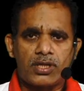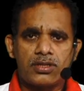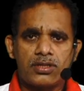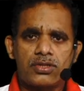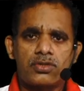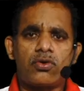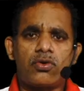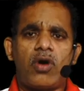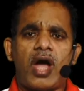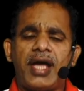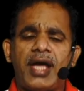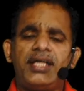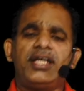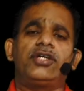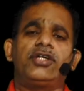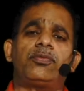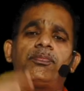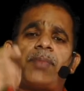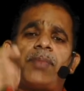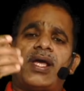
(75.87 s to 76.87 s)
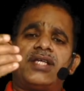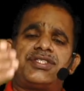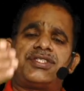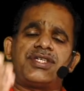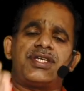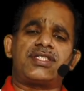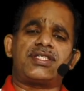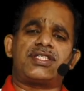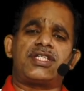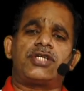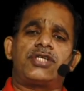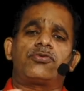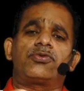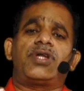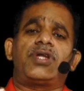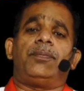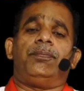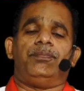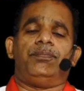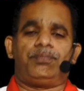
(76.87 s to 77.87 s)
So I need to pay GST to
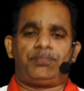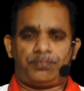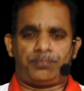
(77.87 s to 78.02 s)
them.